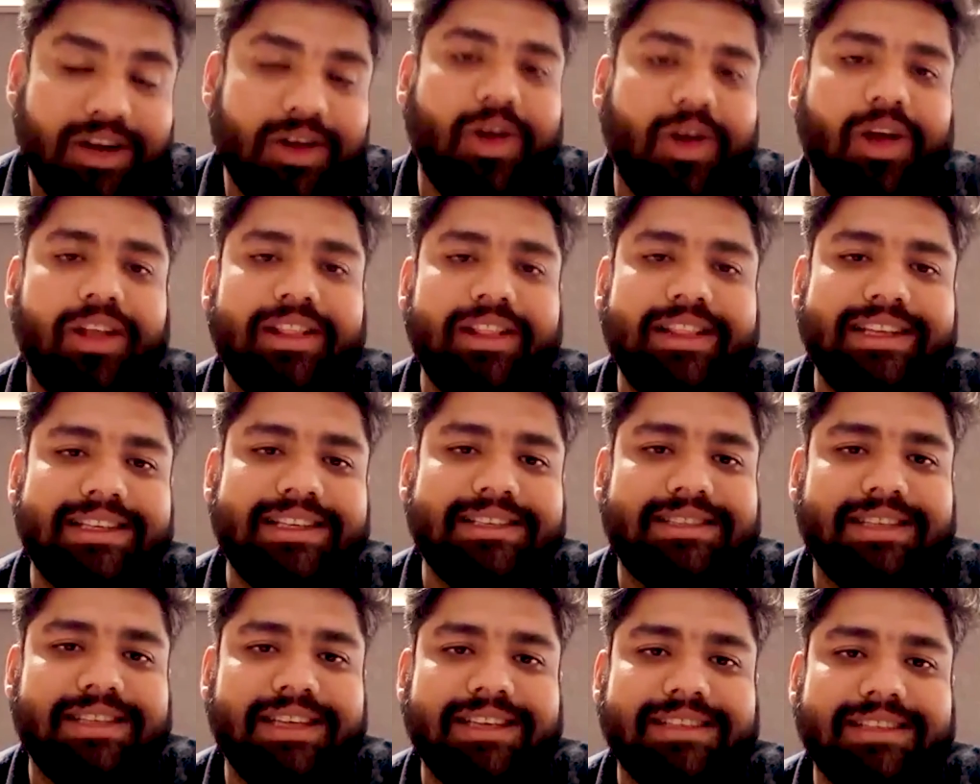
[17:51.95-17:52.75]
or you
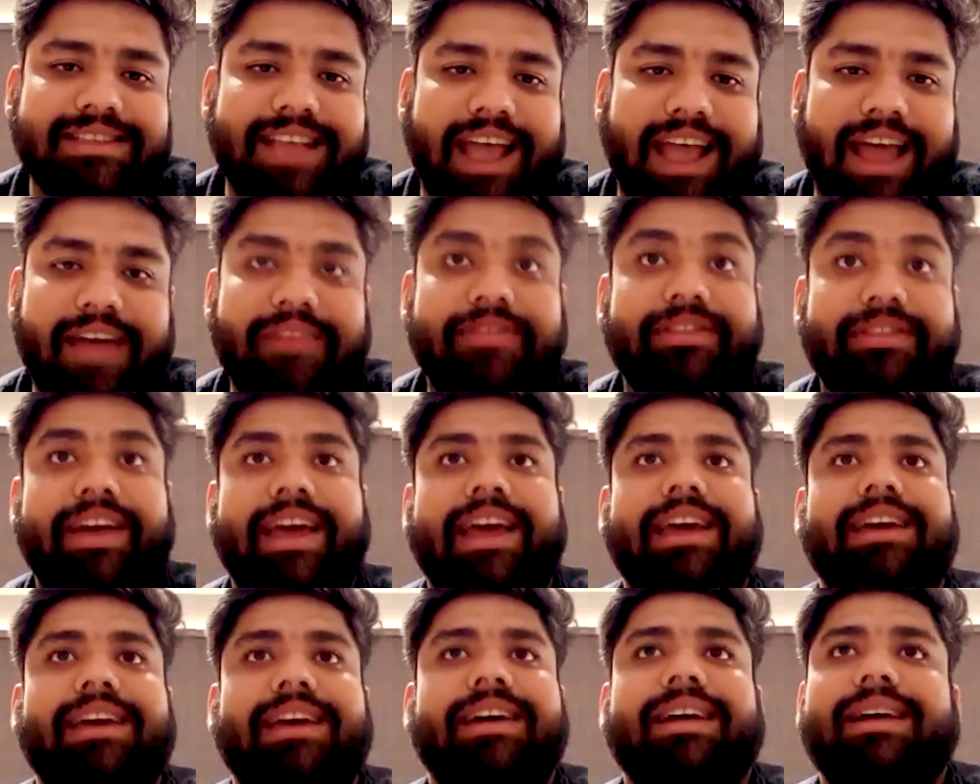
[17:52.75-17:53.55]
need to rework
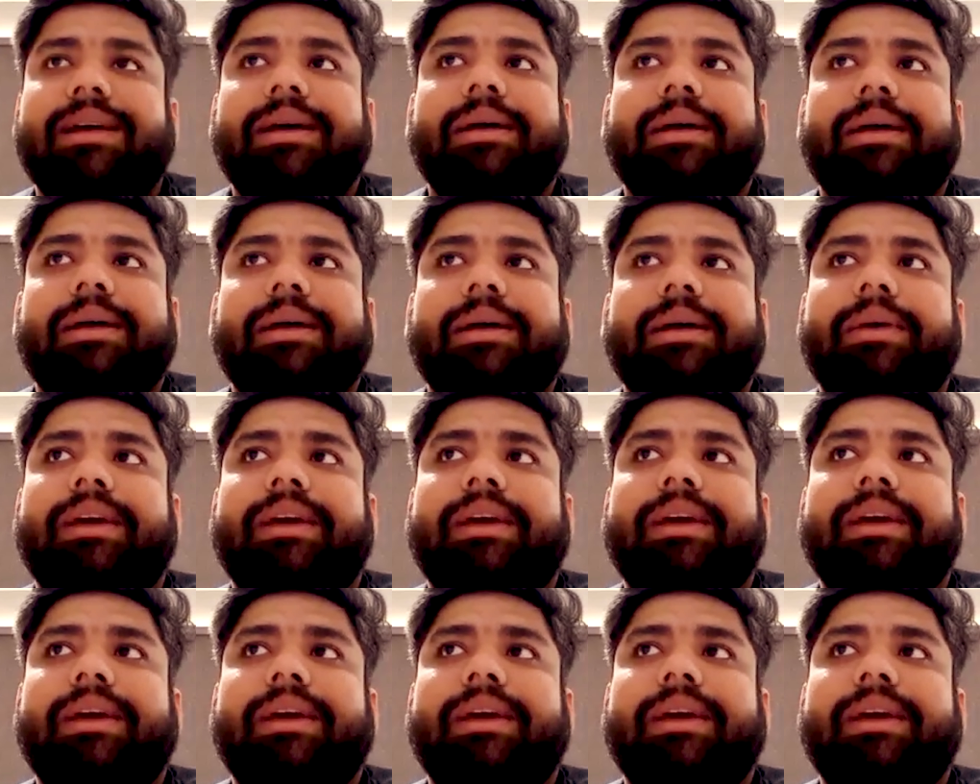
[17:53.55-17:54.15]
on these things,